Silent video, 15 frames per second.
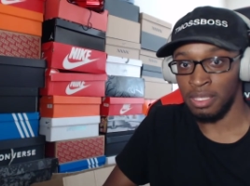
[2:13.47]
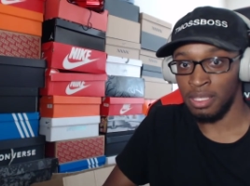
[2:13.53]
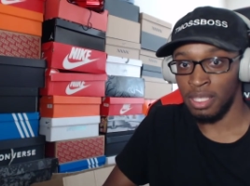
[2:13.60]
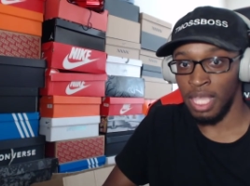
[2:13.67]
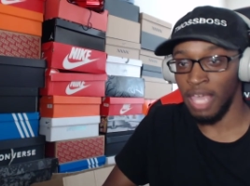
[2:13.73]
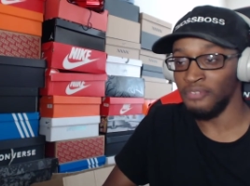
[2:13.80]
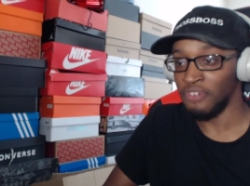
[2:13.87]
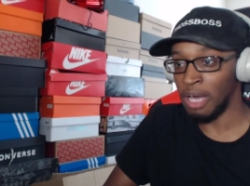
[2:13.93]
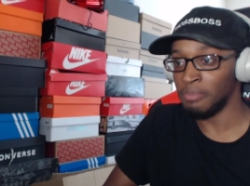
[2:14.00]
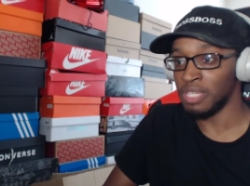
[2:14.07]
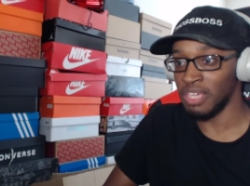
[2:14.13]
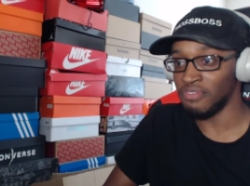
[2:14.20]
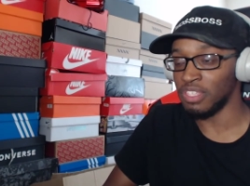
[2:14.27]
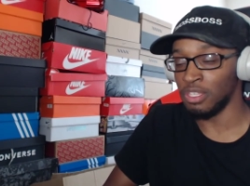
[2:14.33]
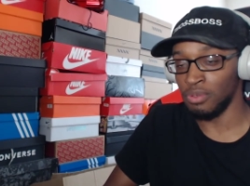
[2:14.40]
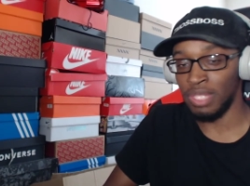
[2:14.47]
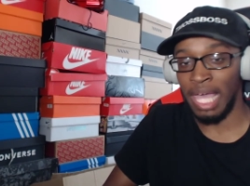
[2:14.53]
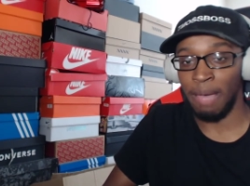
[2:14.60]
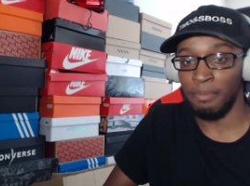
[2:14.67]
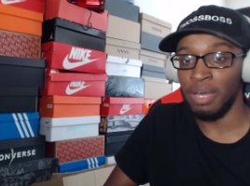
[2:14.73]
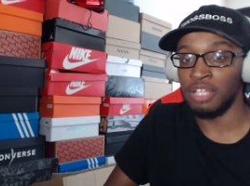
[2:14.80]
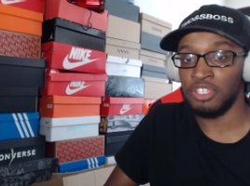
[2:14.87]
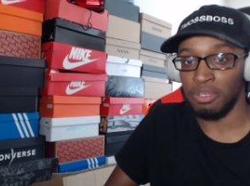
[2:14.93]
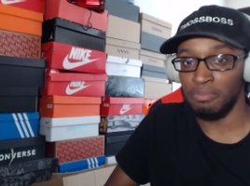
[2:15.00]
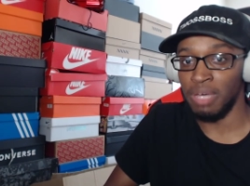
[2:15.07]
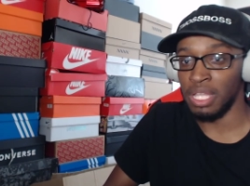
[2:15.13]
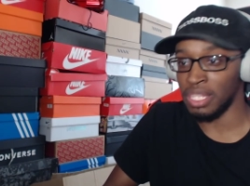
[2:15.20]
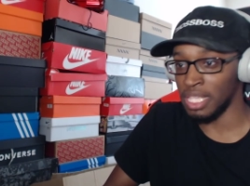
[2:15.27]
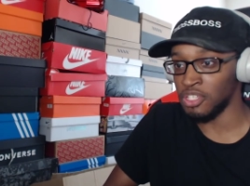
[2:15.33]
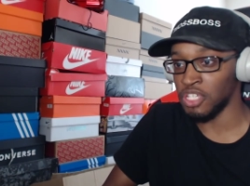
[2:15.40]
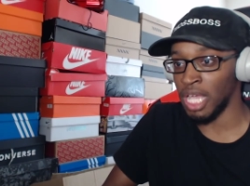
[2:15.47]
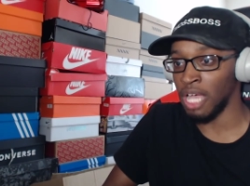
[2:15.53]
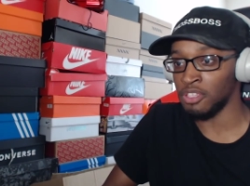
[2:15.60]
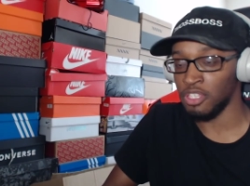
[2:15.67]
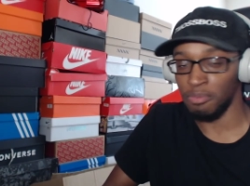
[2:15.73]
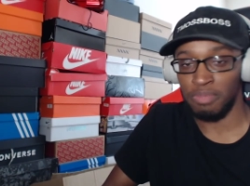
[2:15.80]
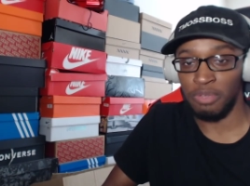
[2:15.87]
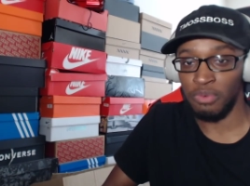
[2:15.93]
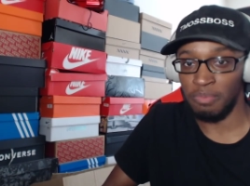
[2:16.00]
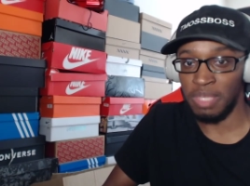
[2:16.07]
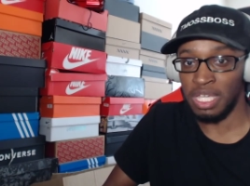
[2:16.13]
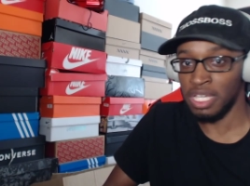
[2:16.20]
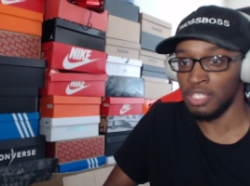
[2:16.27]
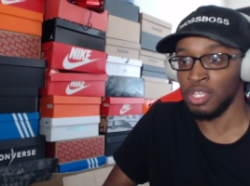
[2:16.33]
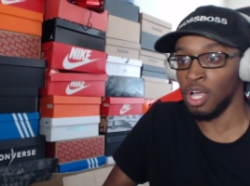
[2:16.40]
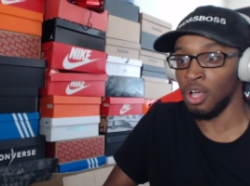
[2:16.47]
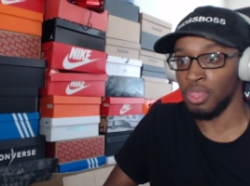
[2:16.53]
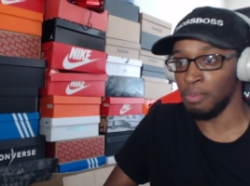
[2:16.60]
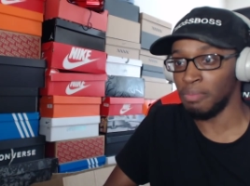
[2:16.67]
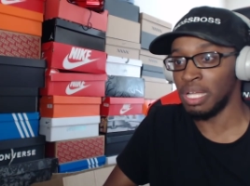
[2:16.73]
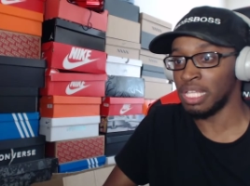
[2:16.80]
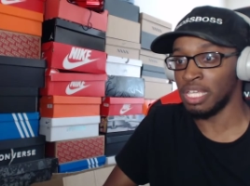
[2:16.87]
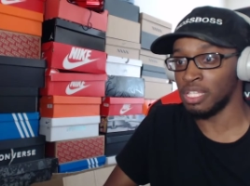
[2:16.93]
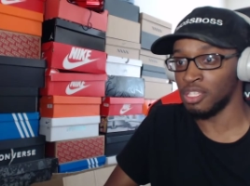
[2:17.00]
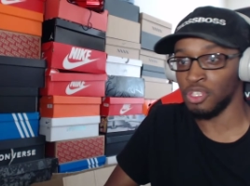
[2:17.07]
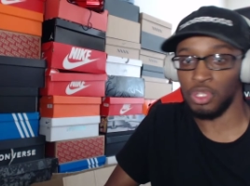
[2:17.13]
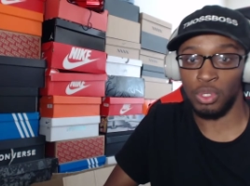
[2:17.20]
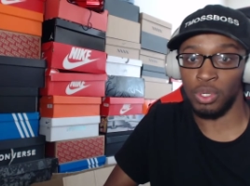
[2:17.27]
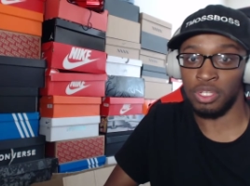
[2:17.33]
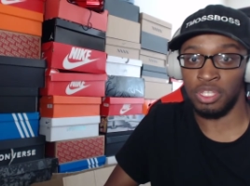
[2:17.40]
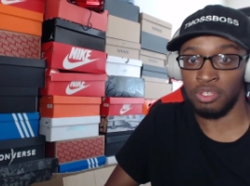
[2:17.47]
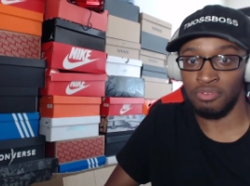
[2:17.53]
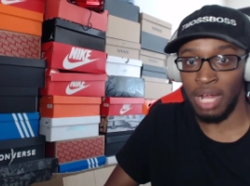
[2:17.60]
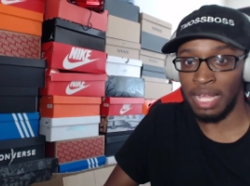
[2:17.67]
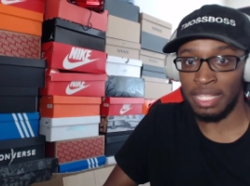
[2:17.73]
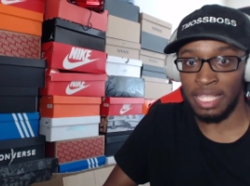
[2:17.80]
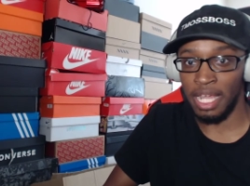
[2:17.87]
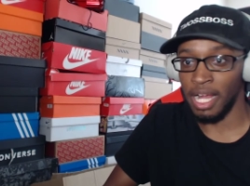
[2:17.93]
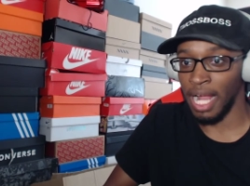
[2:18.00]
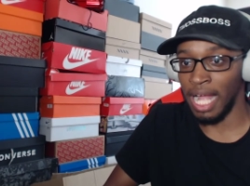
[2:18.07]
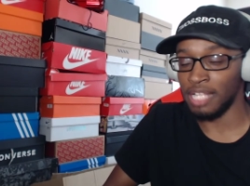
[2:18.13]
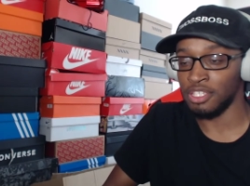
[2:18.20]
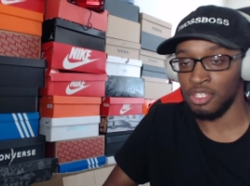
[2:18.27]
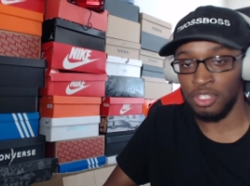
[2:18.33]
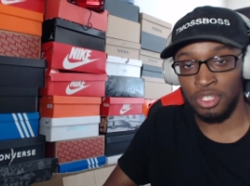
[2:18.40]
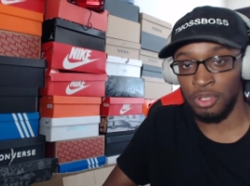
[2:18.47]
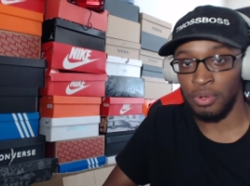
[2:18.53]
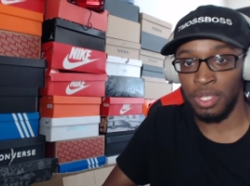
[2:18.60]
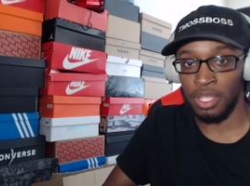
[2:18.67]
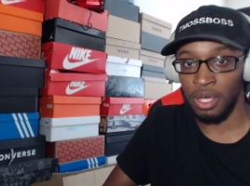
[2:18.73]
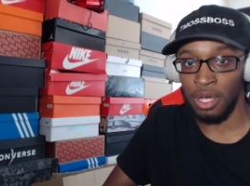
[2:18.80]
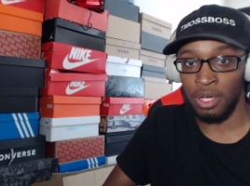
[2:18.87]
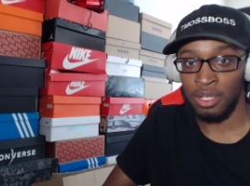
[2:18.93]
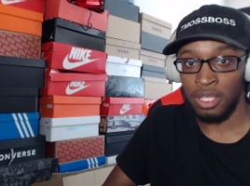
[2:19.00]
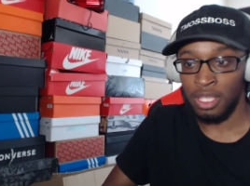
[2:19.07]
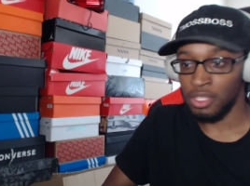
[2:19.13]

if I'm giving you that much a month, the child should be with me because all the money in the source is right there. I just do it all.